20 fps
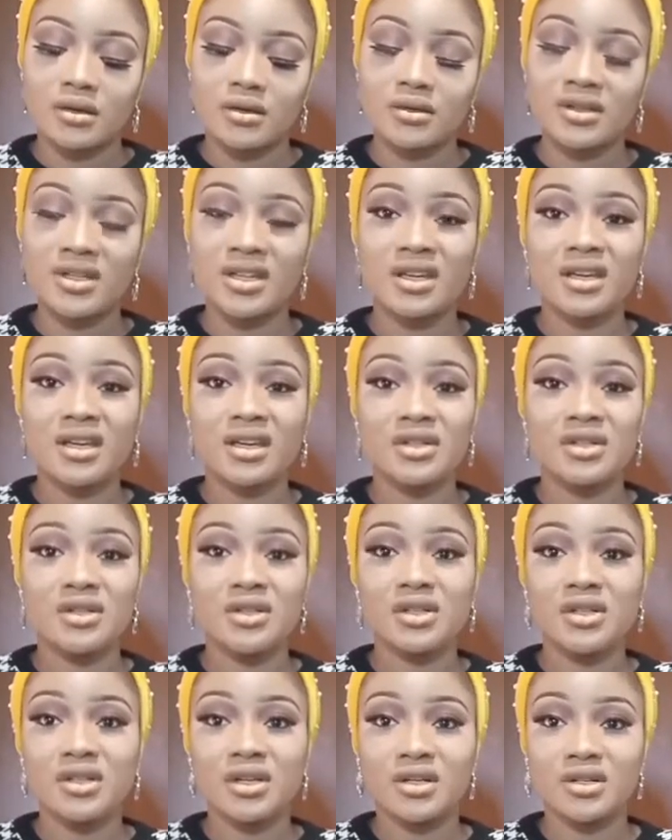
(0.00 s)
okay,
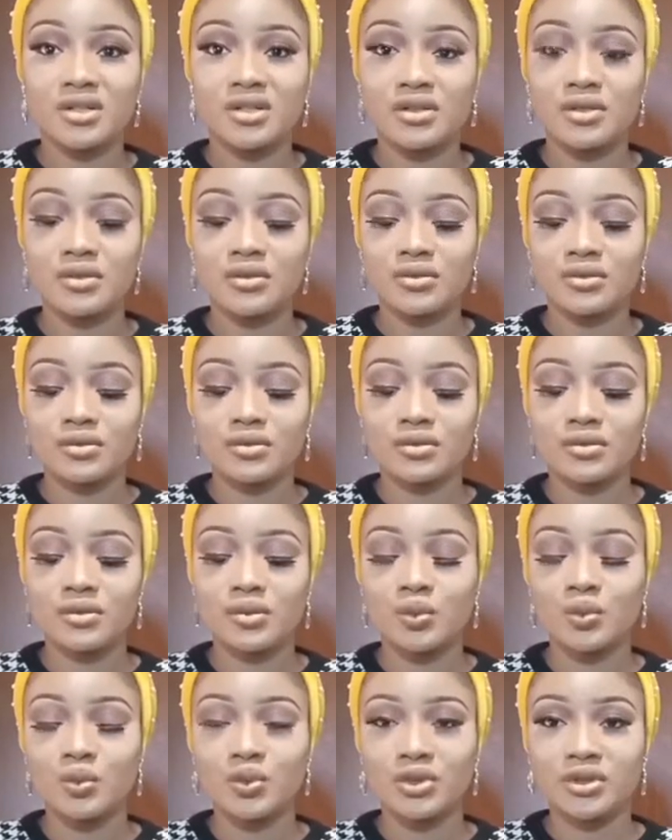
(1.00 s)
actually there are 2.
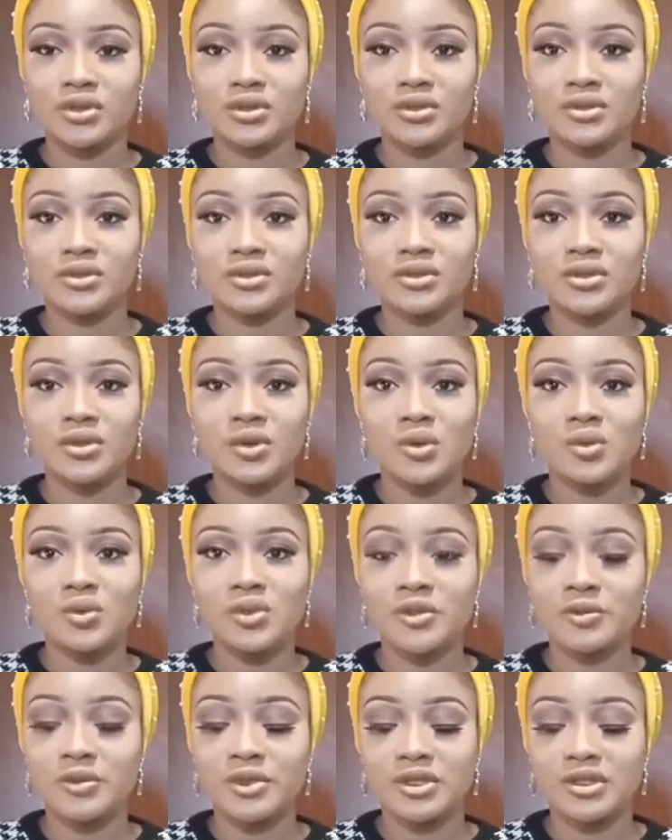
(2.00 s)
One, to
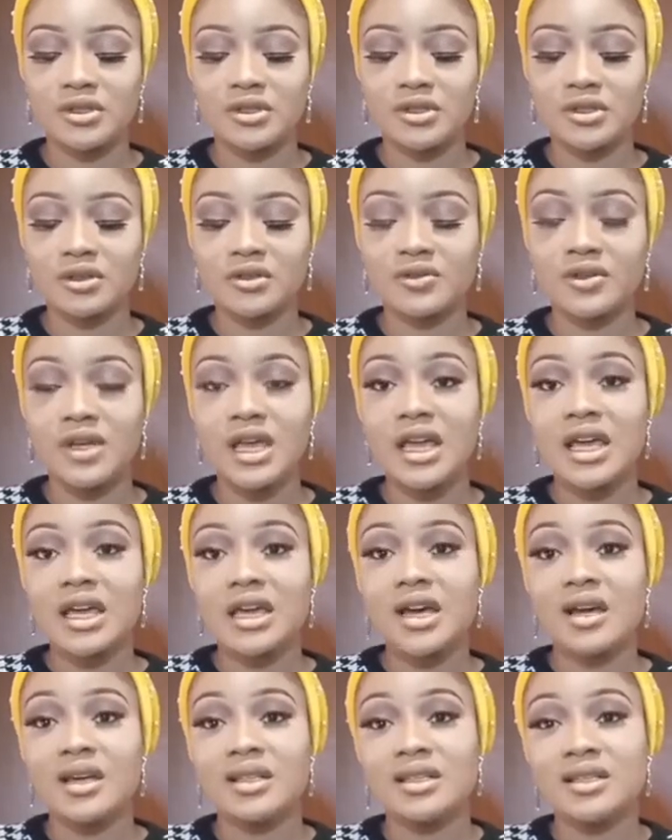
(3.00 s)
always be yourself,
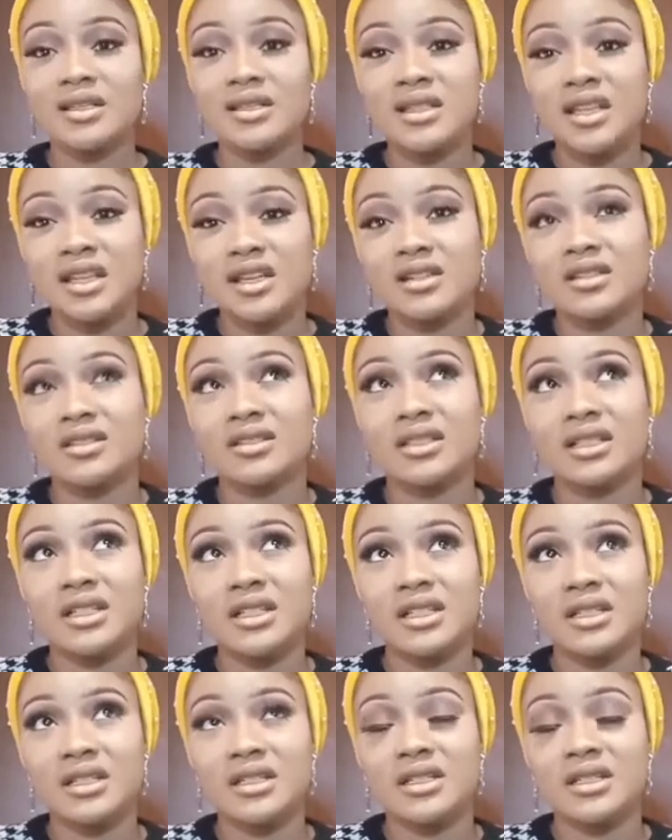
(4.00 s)
and the second
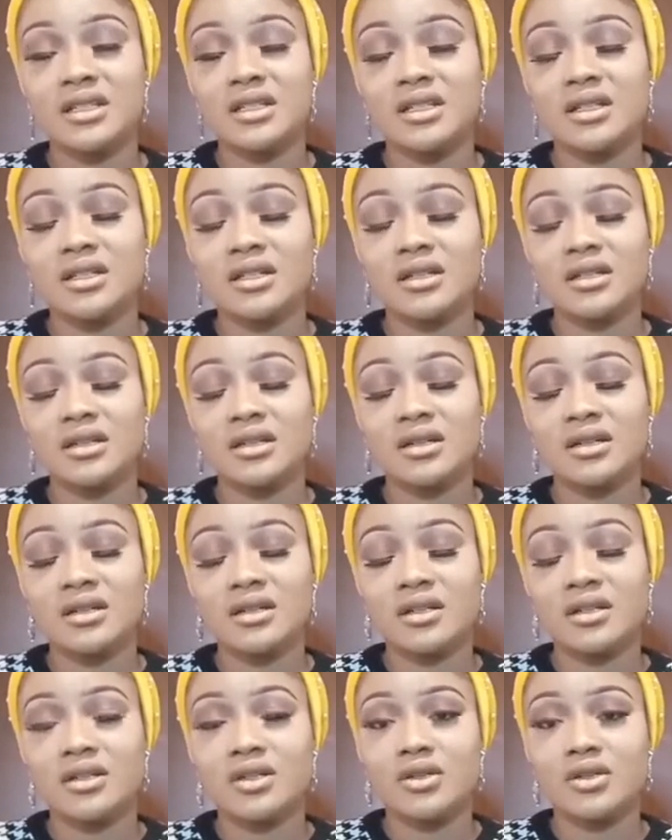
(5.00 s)
is
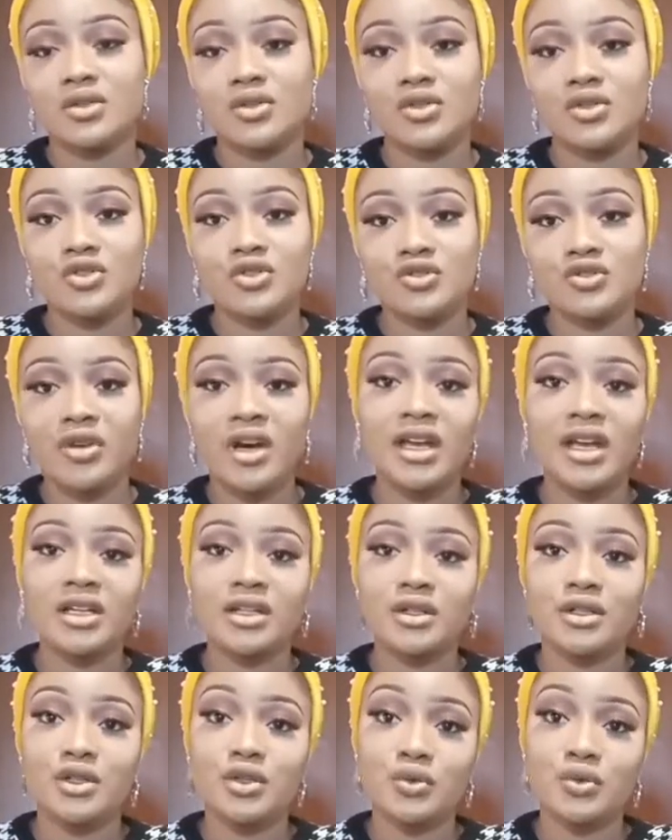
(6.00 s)
to try the
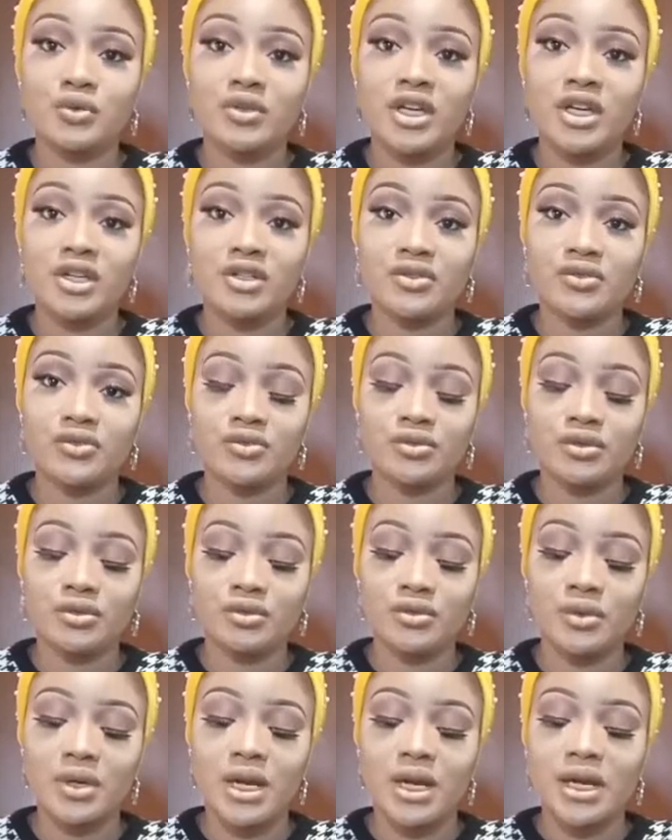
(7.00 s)
2 days
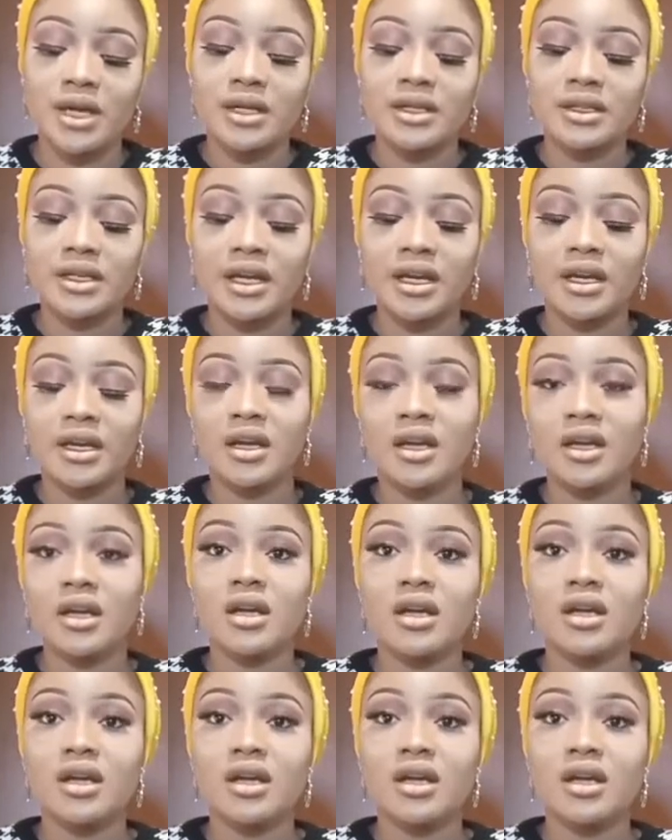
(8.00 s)
rule. Like,